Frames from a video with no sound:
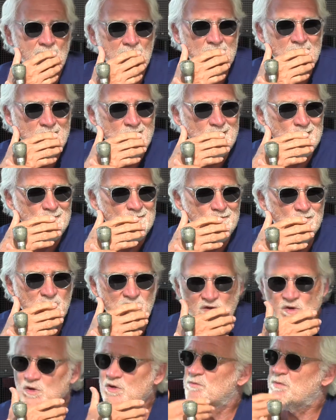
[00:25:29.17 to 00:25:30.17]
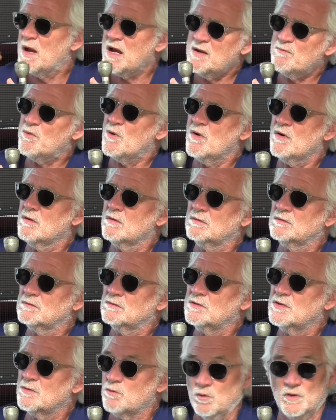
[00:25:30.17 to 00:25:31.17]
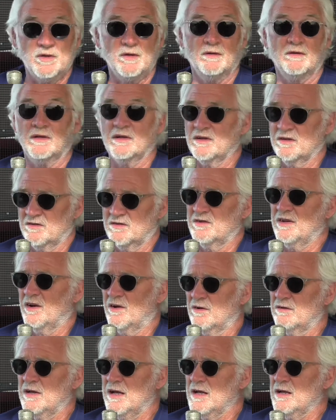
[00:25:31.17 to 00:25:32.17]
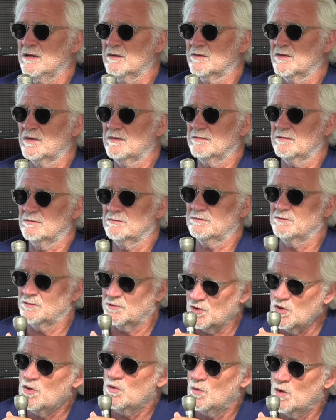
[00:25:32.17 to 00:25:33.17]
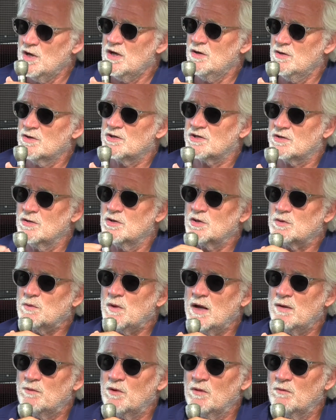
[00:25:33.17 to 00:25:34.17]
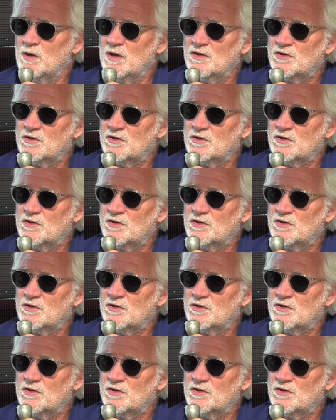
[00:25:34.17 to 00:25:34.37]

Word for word: Um, newspaper. Mm-hmm. We, there, yeah, the yeah. New, we use newspaper, sure.